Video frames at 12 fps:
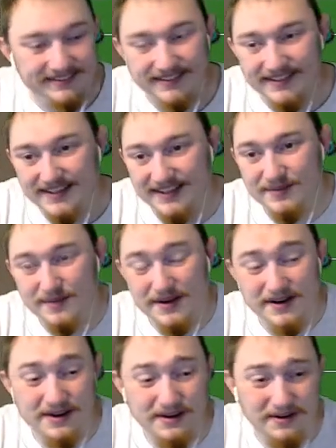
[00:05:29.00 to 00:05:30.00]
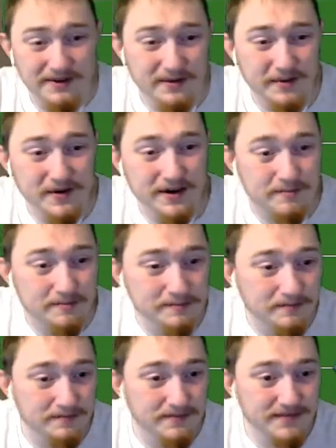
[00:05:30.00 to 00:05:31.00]
Because we are
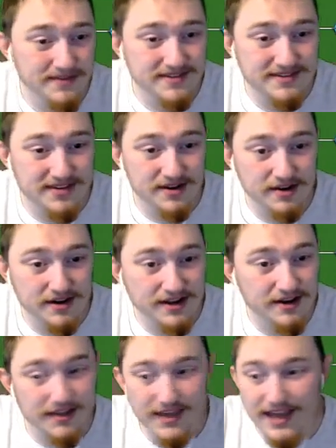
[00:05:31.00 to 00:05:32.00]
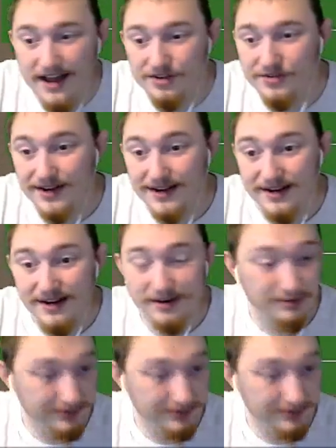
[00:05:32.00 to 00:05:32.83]
skirting on the edge right now.